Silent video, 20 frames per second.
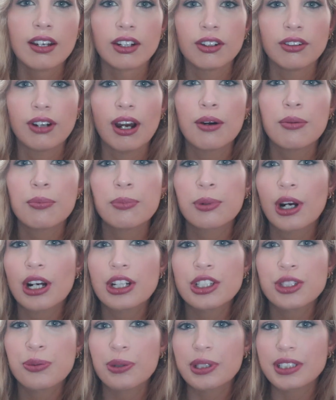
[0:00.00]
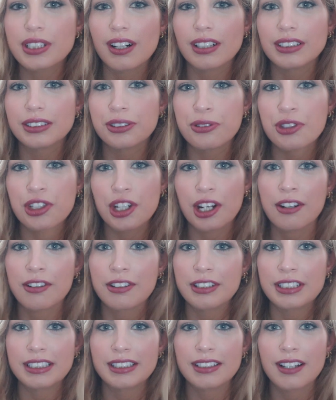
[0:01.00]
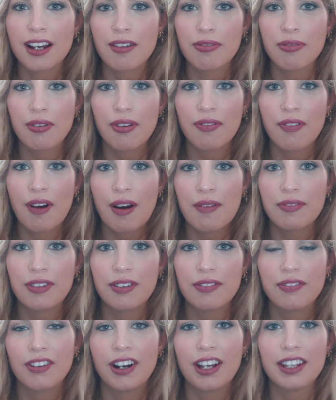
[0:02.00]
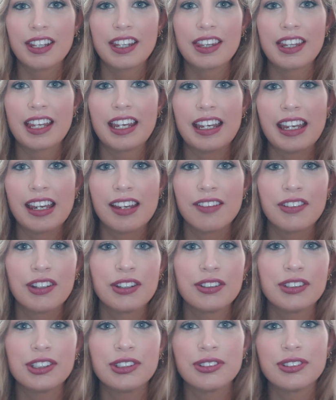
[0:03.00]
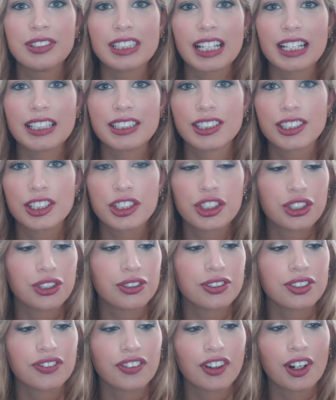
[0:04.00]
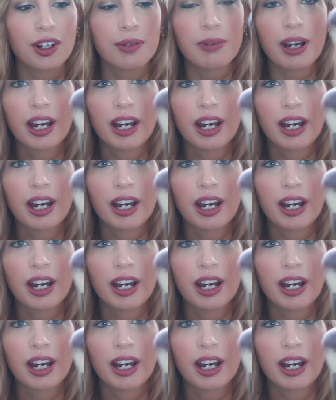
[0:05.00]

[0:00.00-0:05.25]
Crown Brush was also generous enough with FabFitFun that they gave you 2 sets to choose from.